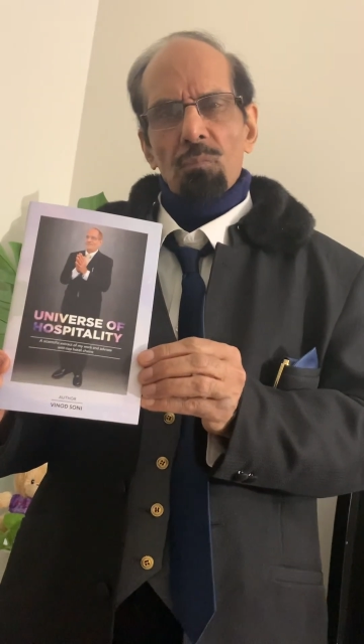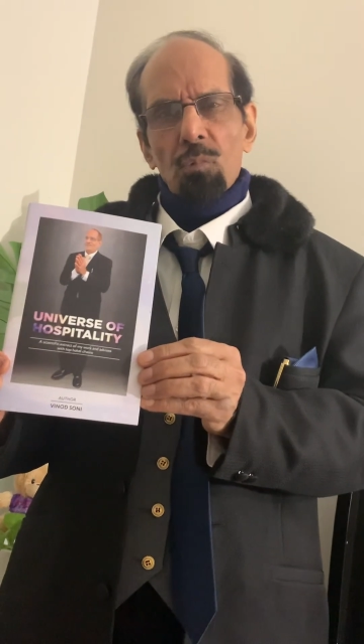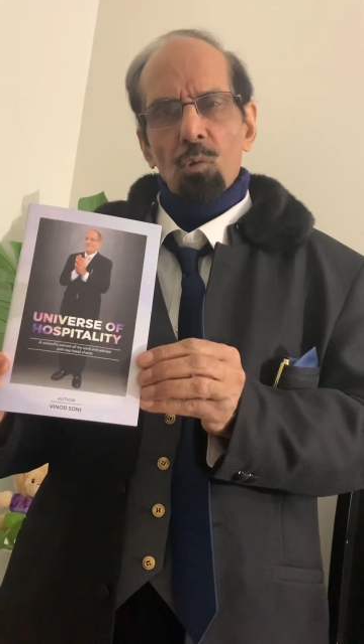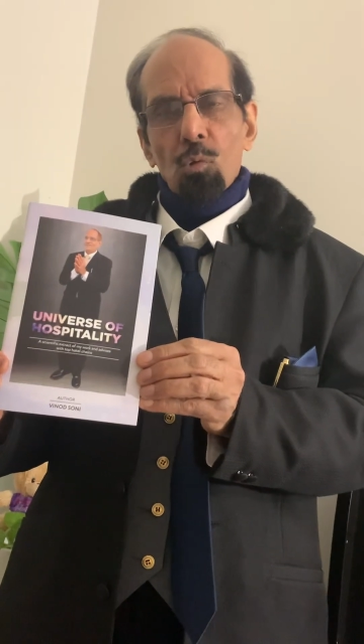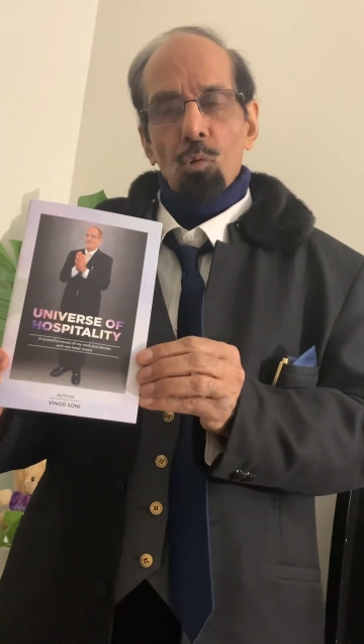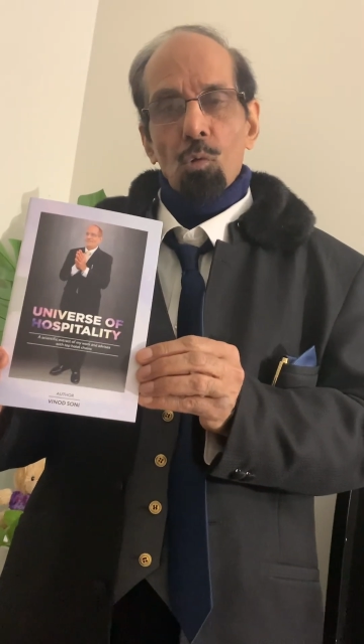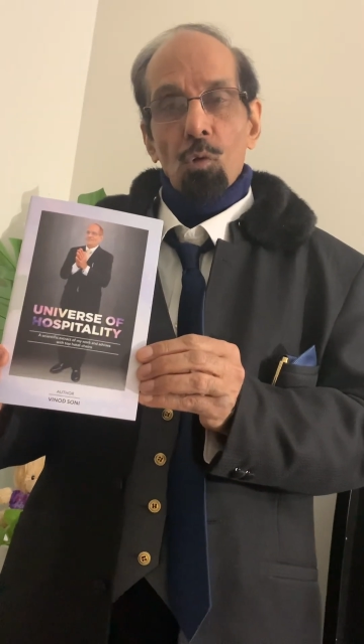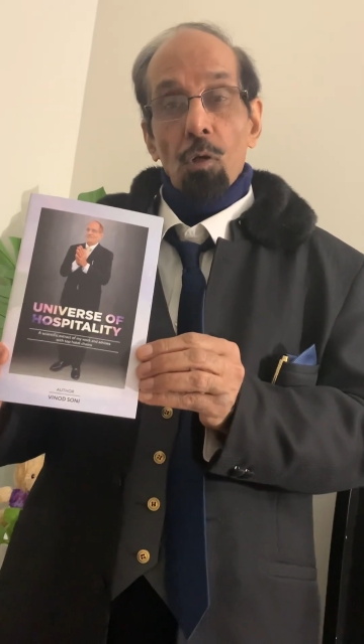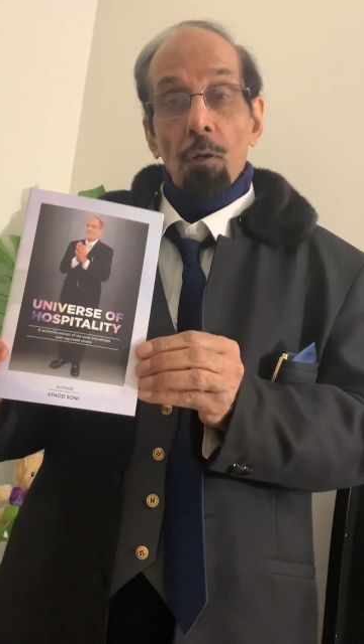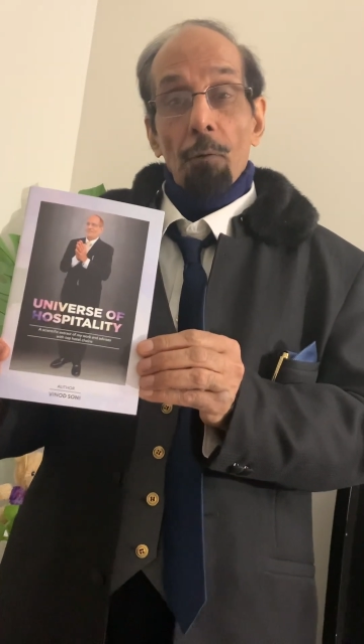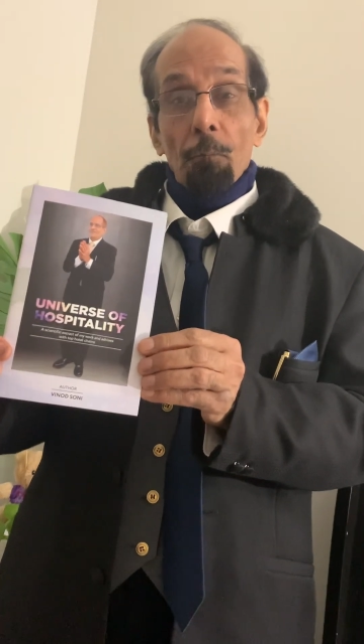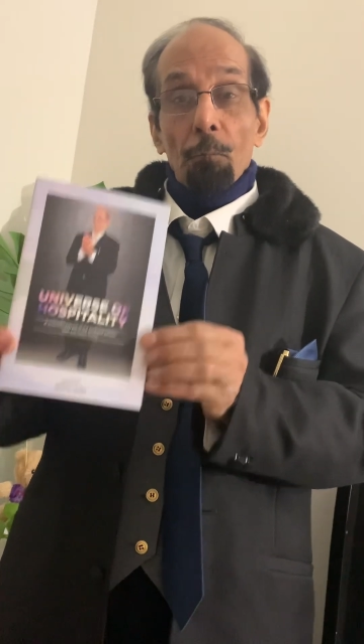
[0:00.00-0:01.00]
no.
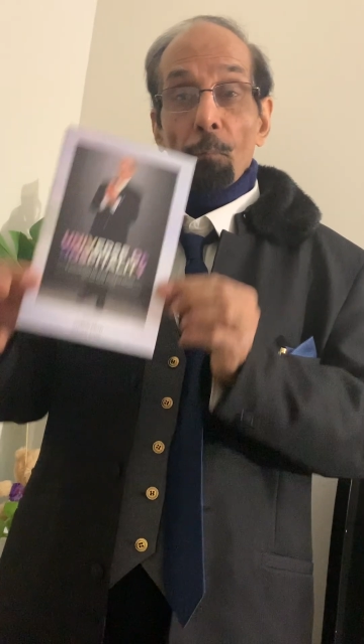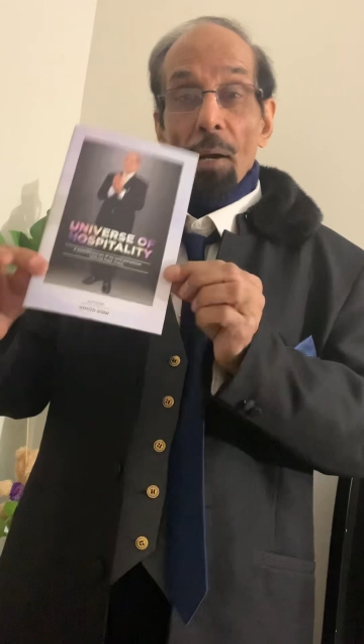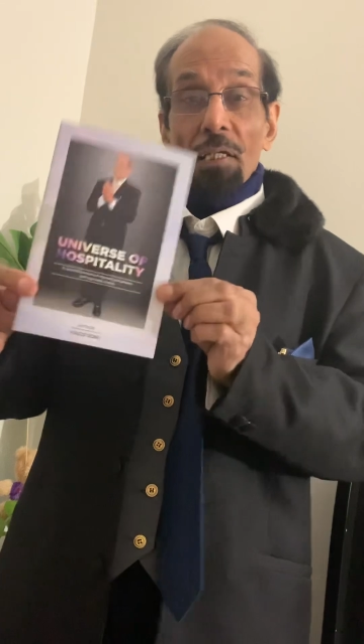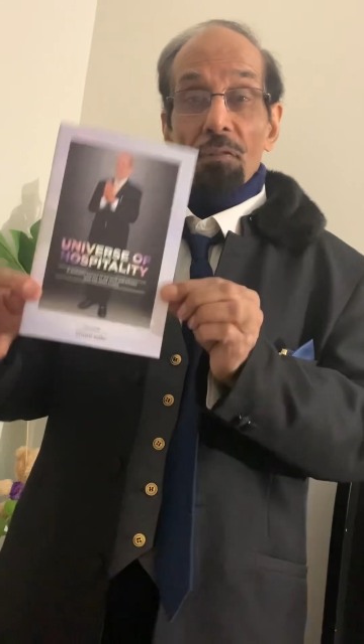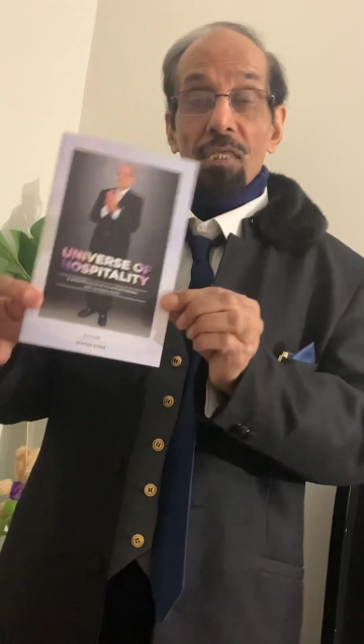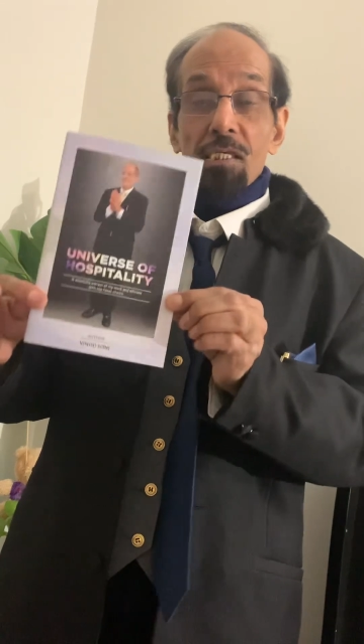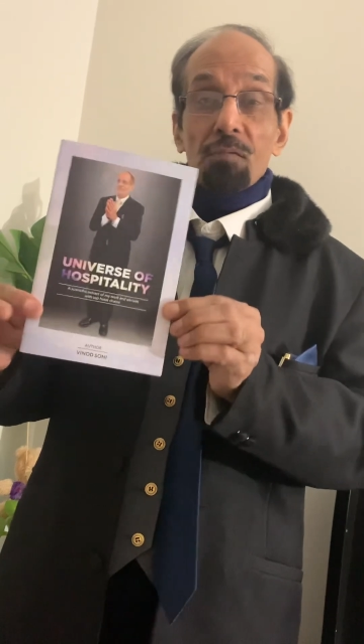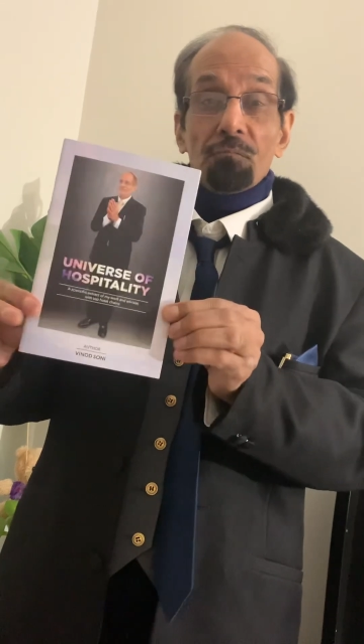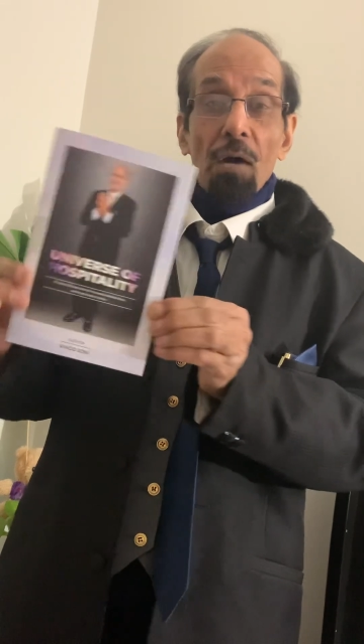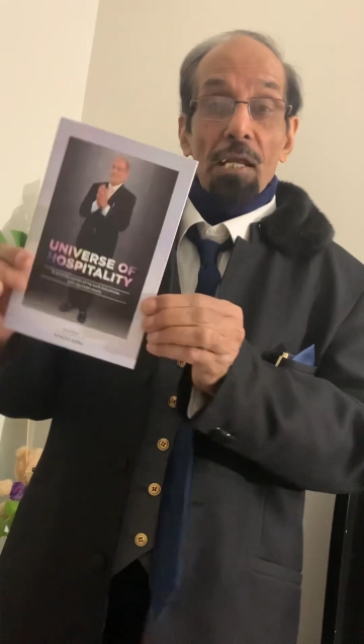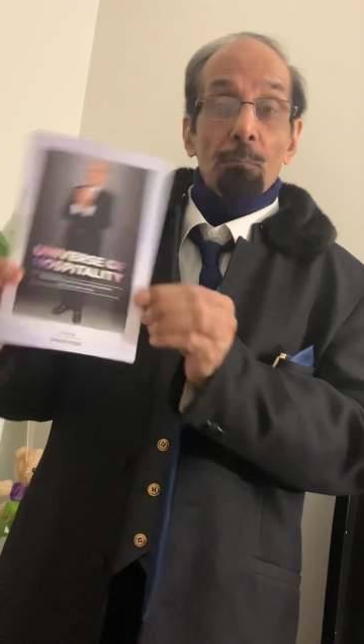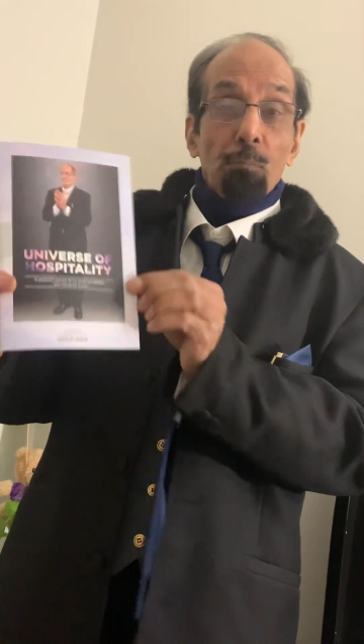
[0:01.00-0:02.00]
But this
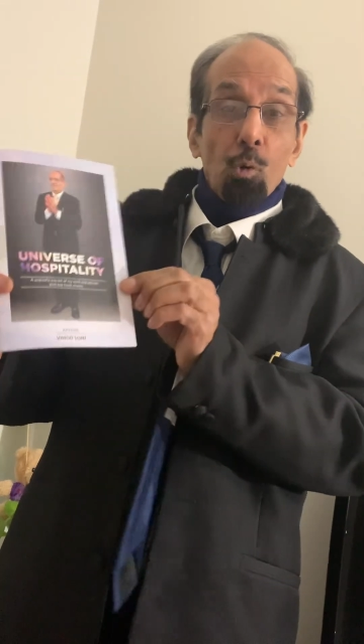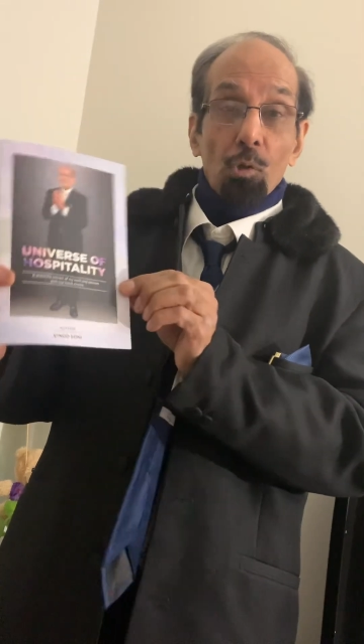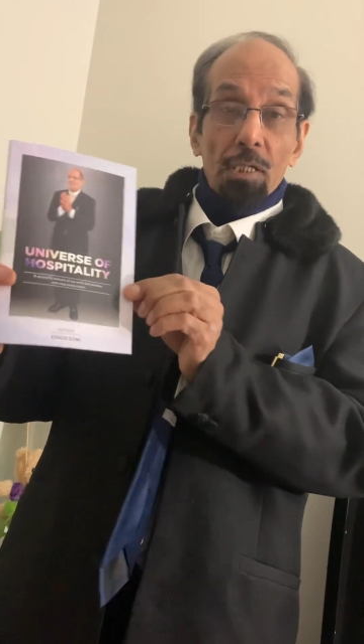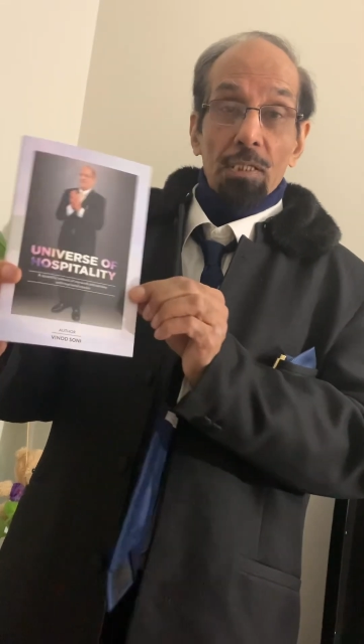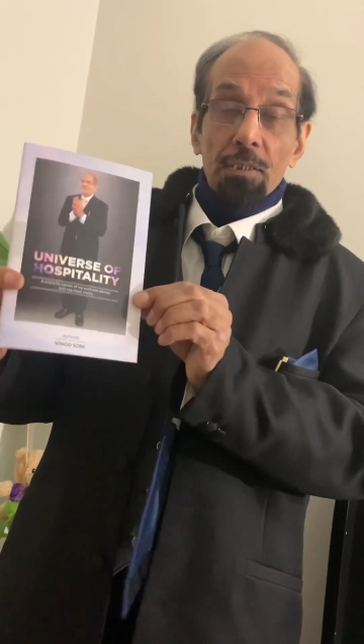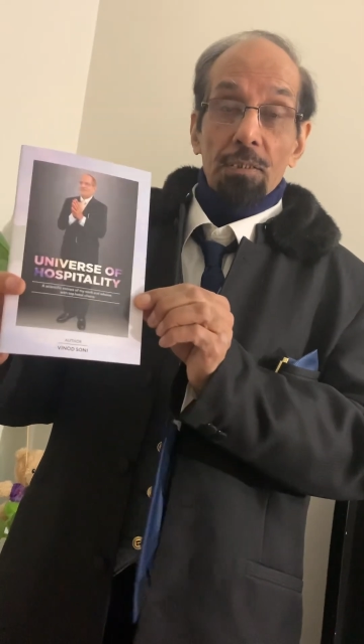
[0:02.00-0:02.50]
one book